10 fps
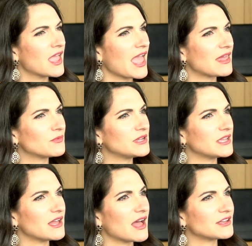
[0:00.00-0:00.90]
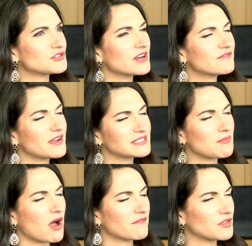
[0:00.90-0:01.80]
And we try to find some
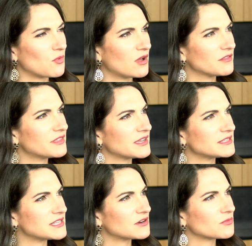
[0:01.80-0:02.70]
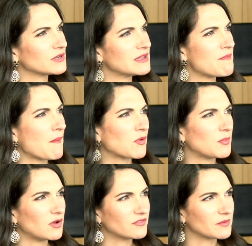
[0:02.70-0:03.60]
off-the-wall things that are really
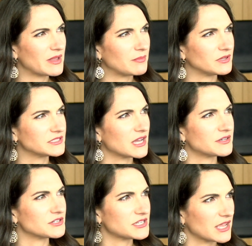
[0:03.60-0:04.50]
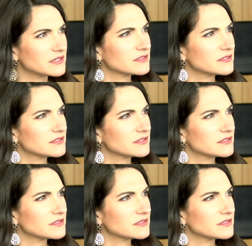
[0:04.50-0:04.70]
memorable for people to understand.